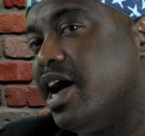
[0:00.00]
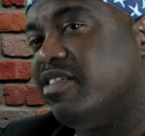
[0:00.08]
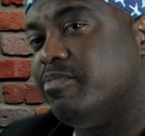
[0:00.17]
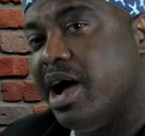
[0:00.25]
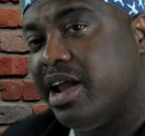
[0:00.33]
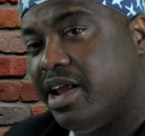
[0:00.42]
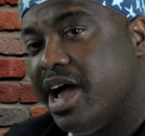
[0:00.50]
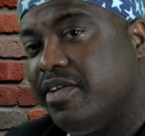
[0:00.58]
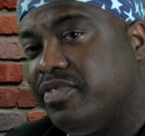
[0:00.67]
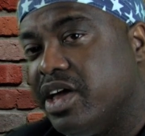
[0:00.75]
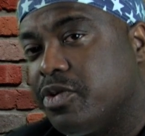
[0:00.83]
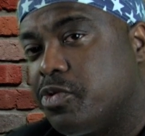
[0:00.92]
out of my
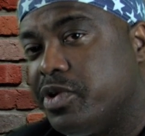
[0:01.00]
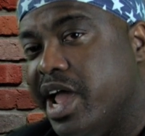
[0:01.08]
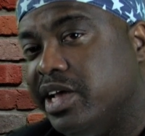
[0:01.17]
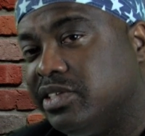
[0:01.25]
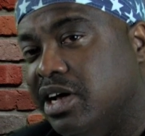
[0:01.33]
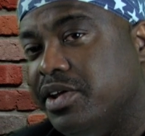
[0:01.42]
life that creates